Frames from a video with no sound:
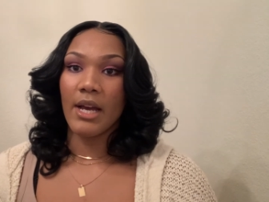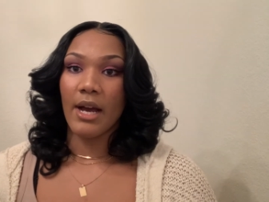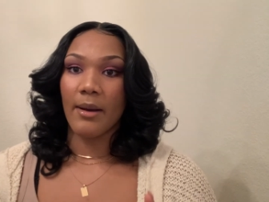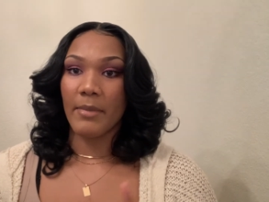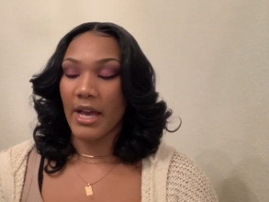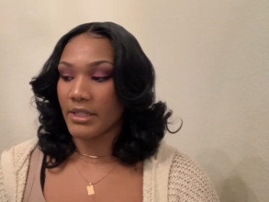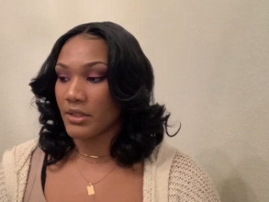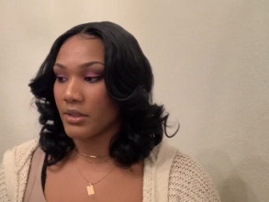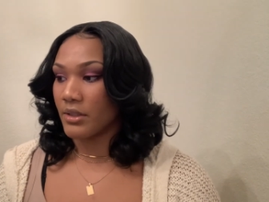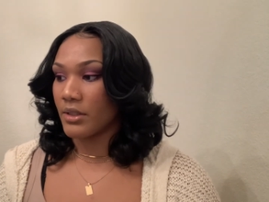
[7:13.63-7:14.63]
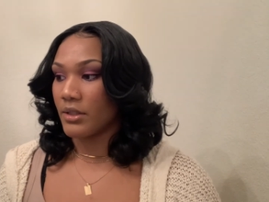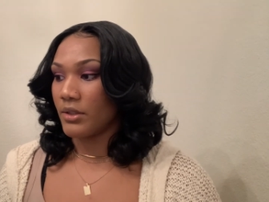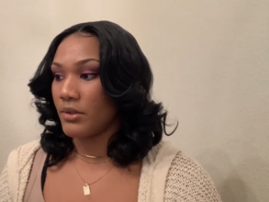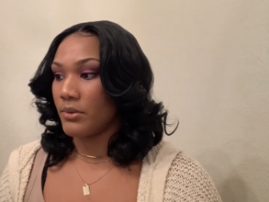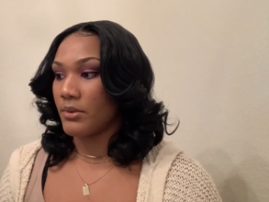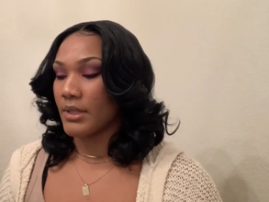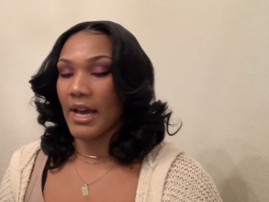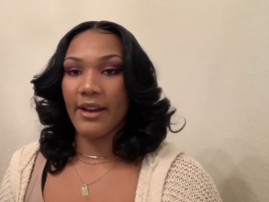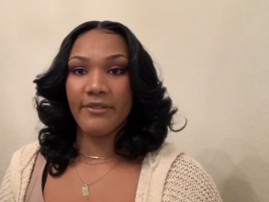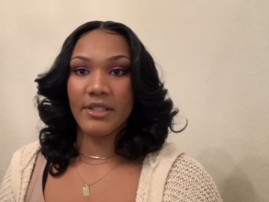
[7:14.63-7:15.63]
I'm actually gonna use
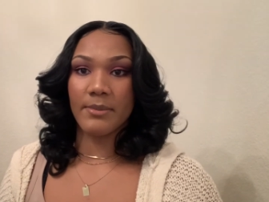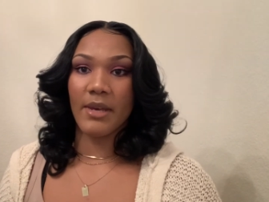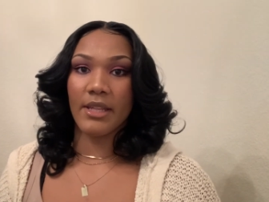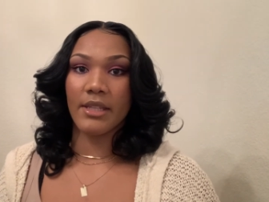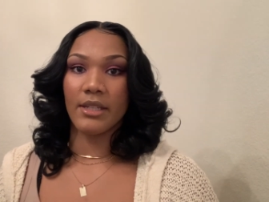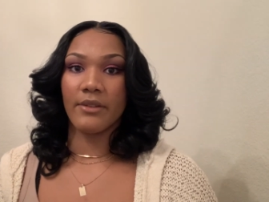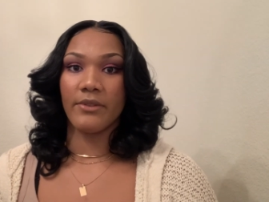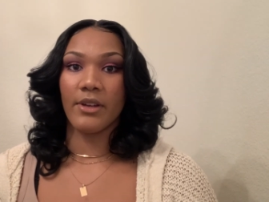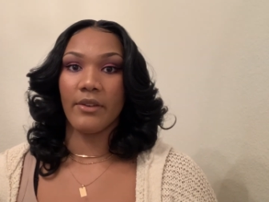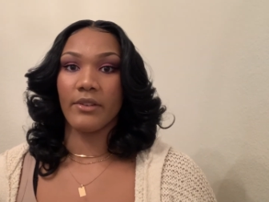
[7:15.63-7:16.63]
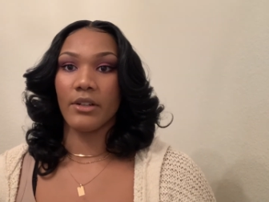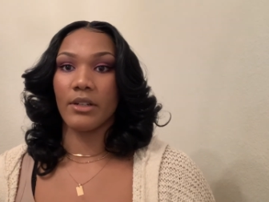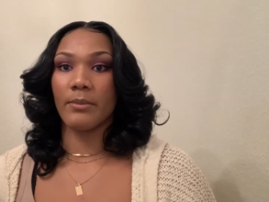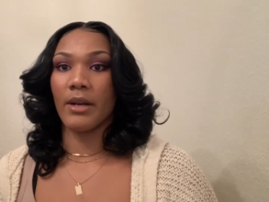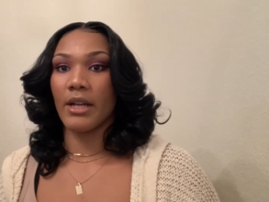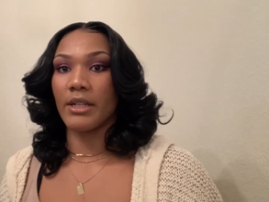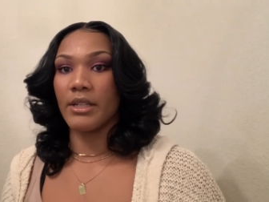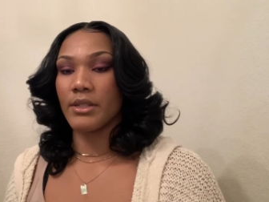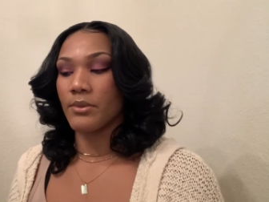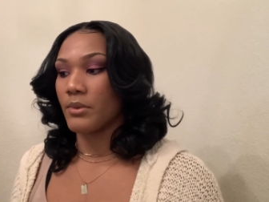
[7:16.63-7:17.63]
Ivy's method. If you haven't heard about it,
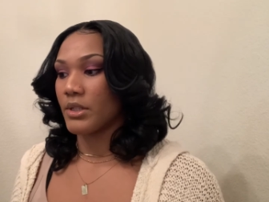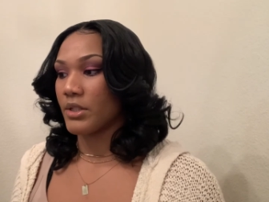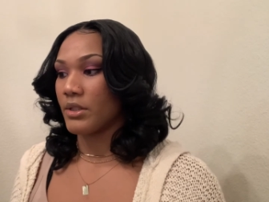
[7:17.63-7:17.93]
it's where she